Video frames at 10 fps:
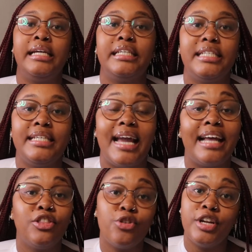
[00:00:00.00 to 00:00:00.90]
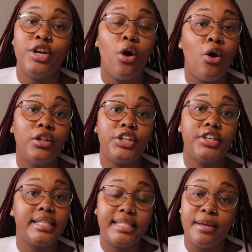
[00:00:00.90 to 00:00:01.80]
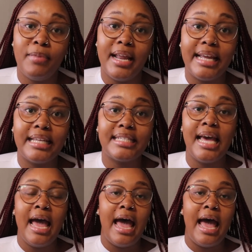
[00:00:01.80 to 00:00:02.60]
She had three older siblings,